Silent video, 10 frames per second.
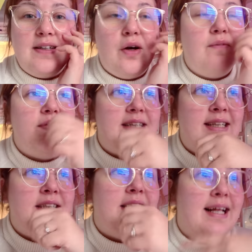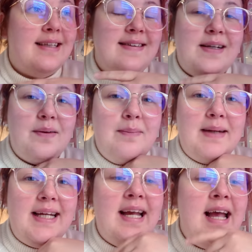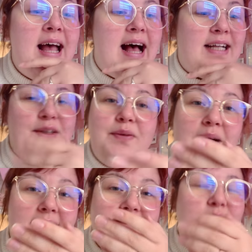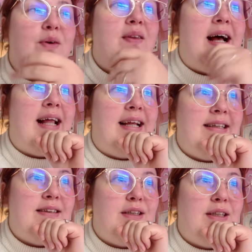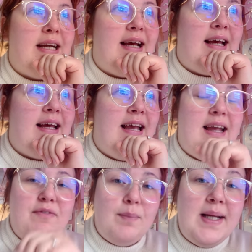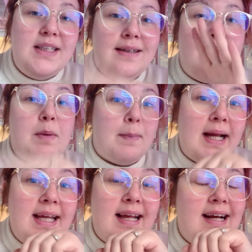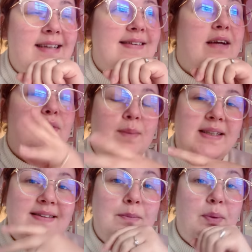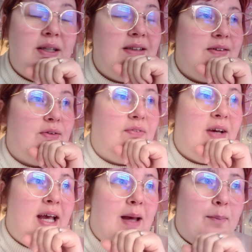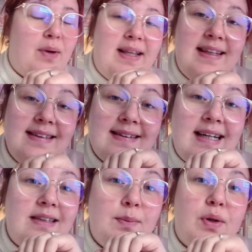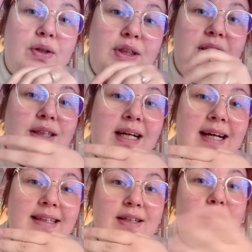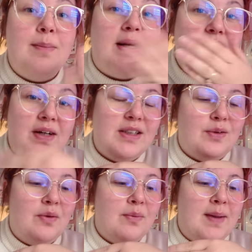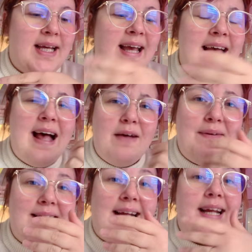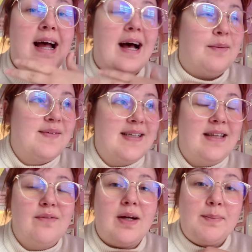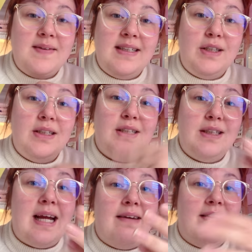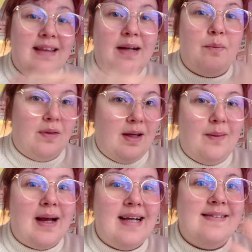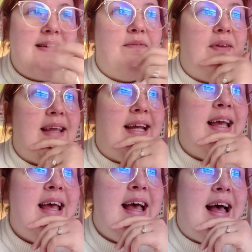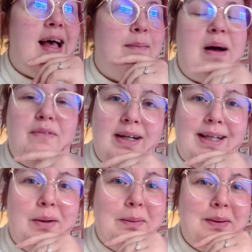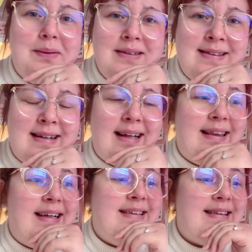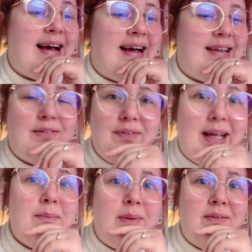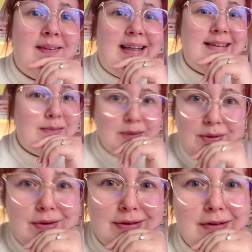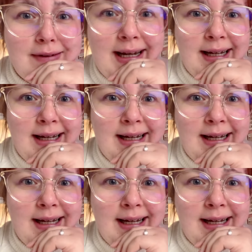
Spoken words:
in confidentiality with me, and you guys know that I like to share information like my backing cards, like from instant print and stuff. But in this case, because she shared her manufacturer with me, I felt like I wasn't in the right position to share it then with you guys and everything. I really hope you understand this and forgive me for this. I'm so, so sorry.